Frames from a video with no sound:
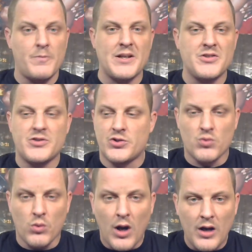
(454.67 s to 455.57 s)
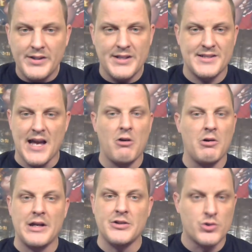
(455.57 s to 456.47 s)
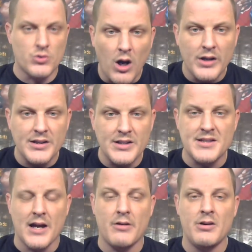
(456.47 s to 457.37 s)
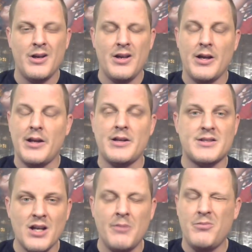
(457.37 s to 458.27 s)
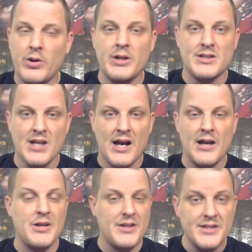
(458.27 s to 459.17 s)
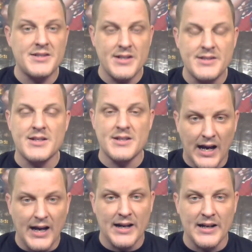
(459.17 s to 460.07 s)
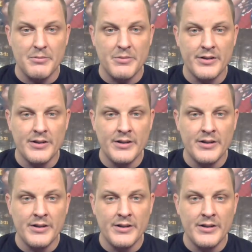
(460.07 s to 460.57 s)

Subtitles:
You've been drawing this out and drawing this out, and at some point in time, and this is the time,